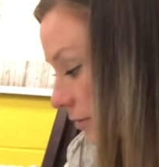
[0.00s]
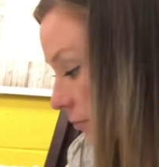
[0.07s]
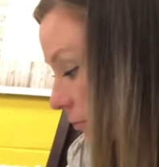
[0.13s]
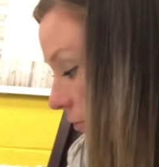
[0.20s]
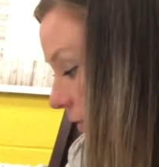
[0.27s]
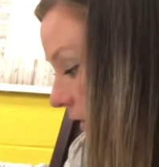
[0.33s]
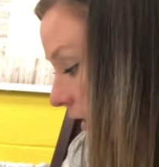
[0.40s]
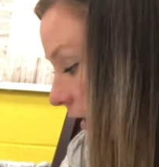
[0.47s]

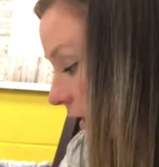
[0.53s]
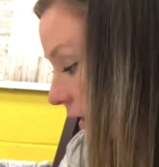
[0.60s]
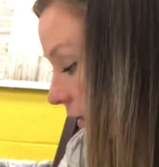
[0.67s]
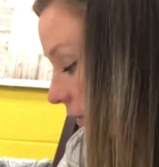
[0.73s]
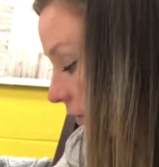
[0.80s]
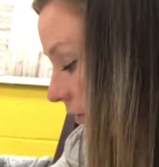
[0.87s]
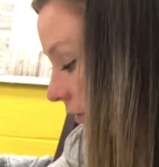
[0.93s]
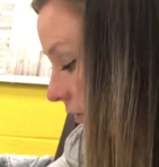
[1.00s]
with
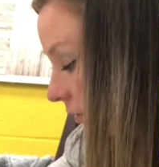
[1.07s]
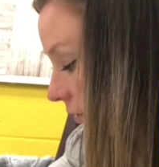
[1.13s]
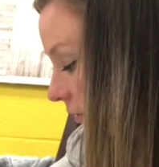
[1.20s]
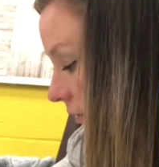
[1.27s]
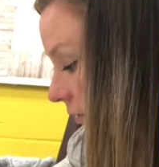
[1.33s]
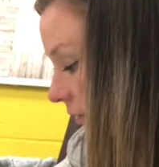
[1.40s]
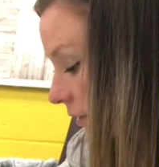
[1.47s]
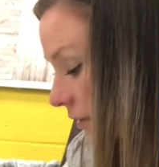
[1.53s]

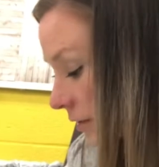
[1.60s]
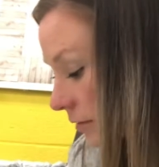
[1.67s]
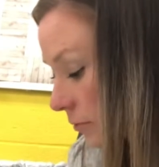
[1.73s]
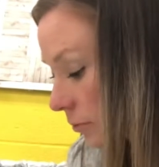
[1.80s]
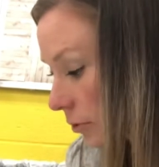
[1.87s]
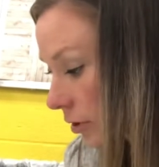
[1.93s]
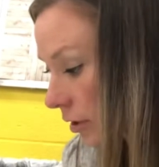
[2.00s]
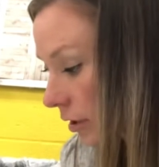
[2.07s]
this
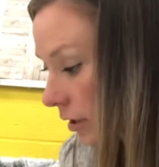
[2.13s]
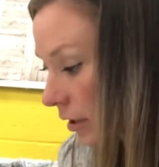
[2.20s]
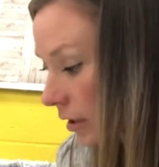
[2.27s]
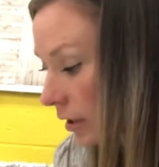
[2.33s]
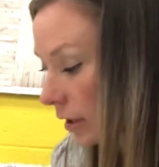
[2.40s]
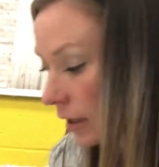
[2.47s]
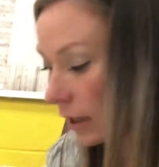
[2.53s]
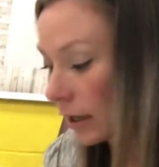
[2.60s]
one
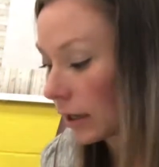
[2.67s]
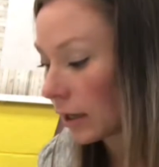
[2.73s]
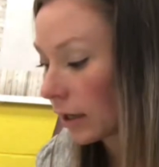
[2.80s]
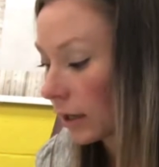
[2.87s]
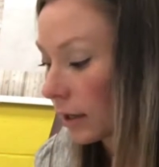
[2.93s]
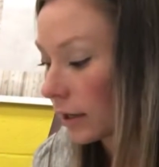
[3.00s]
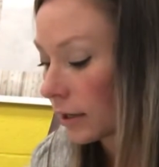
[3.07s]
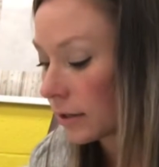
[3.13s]

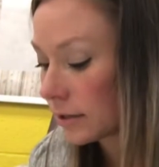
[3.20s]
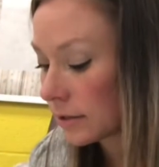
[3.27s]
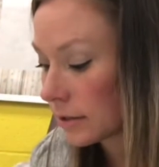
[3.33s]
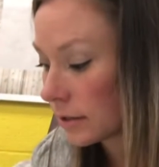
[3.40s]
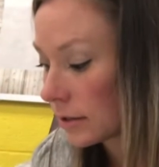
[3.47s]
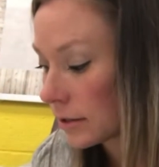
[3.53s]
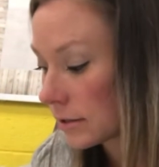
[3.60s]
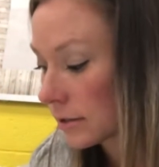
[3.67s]
and
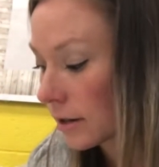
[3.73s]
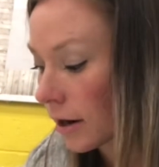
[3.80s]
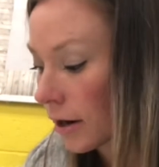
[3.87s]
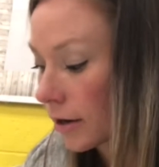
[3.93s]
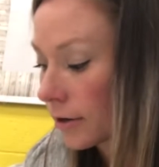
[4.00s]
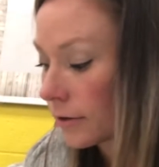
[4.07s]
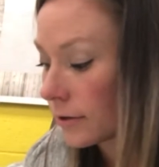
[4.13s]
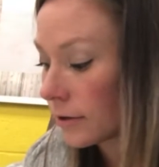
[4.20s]
this
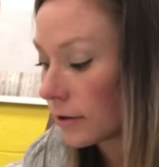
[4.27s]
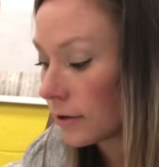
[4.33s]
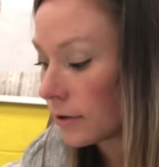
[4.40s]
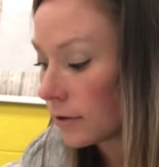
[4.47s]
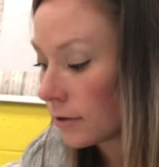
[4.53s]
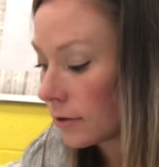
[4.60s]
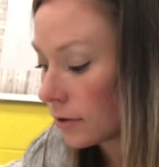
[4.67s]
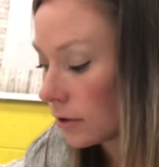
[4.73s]
card.
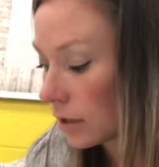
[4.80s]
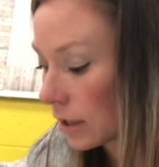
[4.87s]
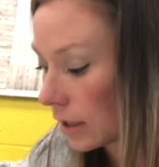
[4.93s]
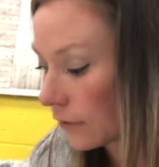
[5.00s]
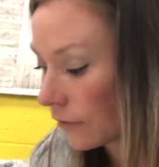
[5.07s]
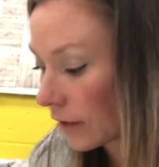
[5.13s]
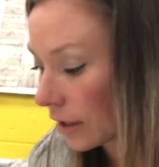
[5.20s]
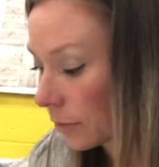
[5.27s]

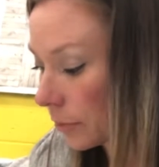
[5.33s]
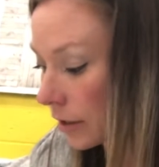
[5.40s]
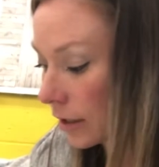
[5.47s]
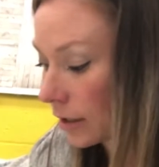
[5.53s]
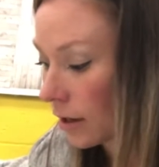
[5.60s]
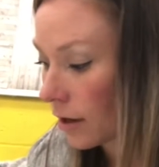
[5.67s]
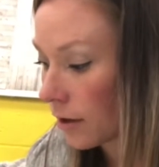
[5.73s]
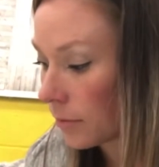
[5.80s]
If I can pick it
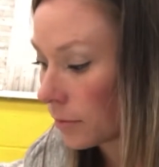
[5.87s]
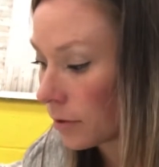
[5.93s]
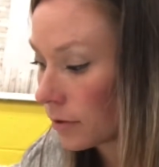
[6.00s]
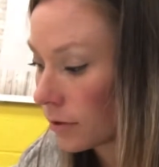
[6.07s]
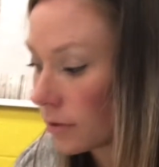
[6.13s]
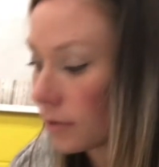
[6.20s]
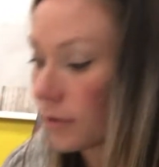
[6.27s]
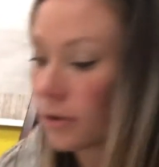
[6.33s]
up.
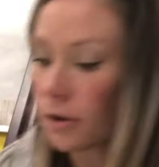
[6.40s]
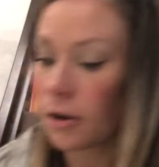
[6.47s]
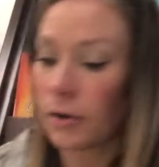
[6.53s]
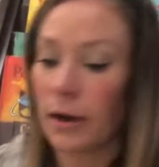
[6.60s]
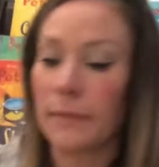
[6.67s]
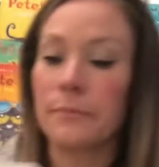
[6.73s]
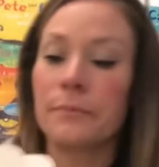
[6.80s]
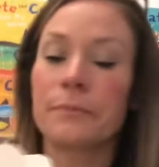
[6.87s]
Okay,
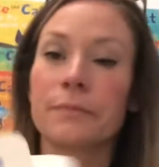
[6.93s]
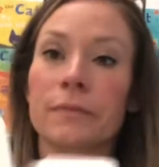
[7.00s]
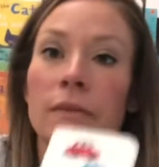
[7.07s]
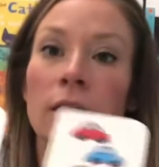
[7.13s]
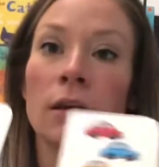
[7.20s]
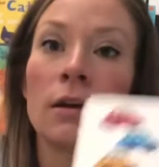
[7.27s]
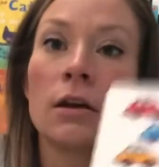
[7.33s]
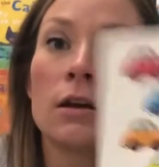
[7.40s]

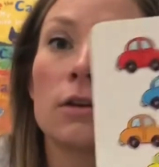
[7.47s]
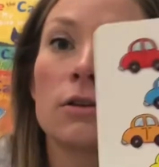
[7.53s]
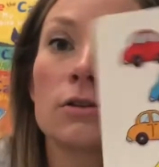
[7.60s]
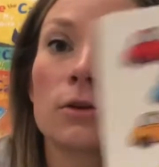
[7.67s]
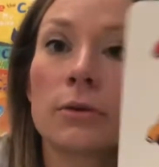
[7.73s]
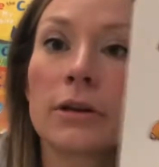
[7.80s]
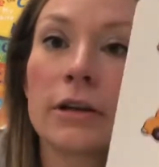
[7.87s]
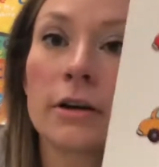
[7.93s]
so
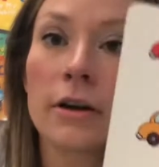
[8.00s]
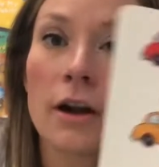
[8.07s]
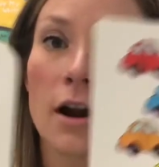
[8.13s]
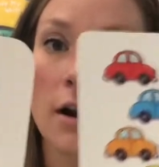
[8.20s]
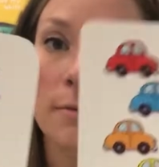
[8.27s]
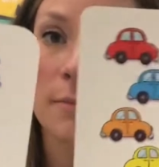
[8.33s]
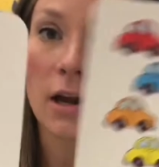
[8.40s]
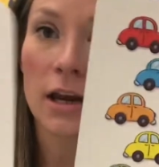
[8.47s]
here are my